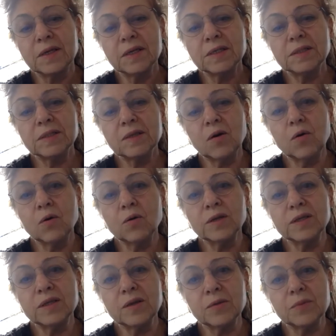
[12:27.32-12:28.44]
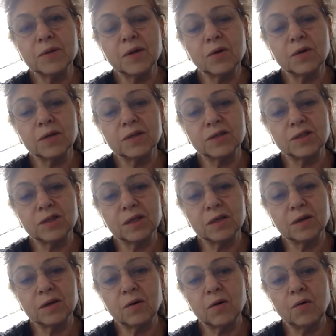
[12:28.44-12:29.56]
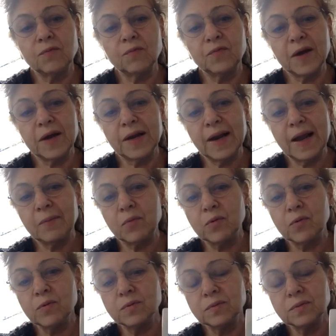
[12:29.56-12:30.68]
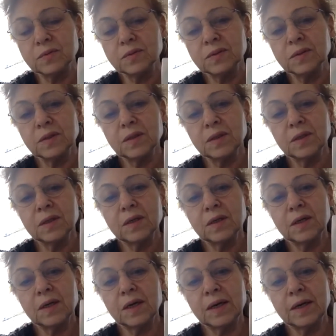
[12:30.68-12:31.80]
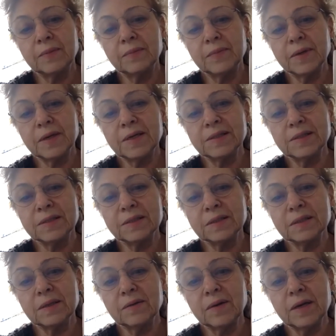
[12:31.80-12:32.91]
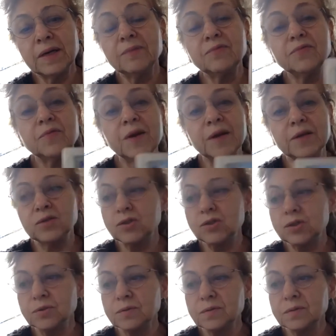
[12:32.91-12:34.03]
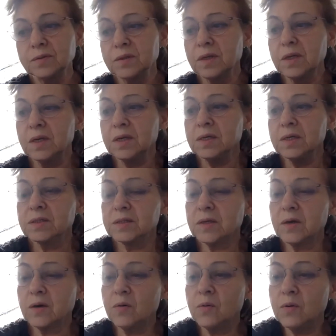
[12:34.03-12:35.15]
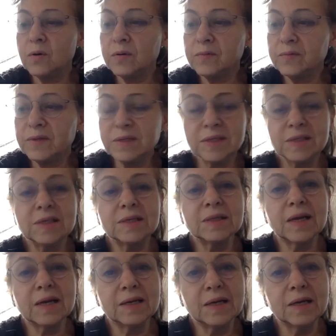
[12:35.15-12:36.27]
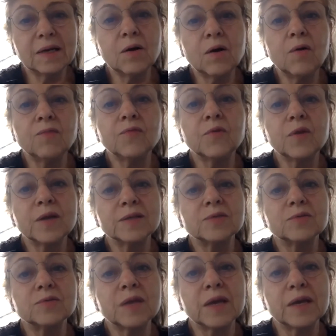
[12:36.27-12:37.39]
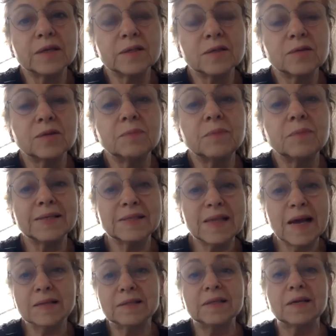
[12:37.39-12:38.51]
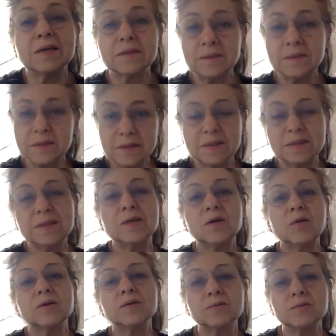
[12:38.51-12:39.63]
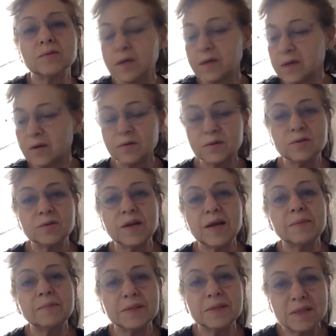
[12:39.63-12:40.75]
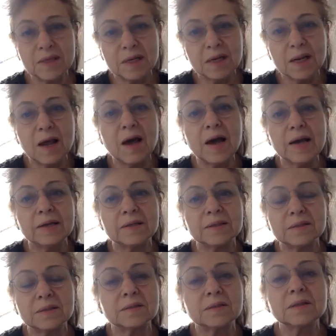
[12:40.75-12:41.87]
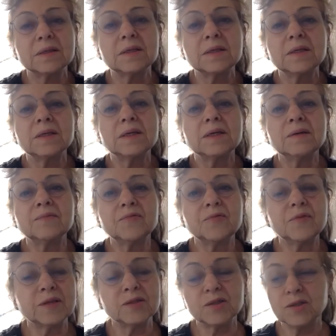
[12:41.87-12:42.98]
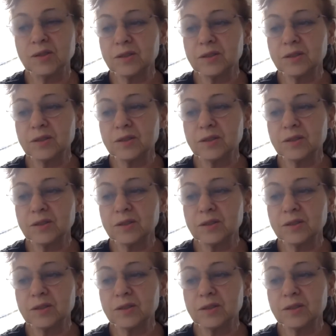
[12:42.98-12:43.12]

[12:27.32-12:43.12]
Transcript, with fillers: So all the terminology of enamel um, is in French. So this is a technique of cloisonné. So the Byzantines did cloisonné. Cloisonné means little island in French.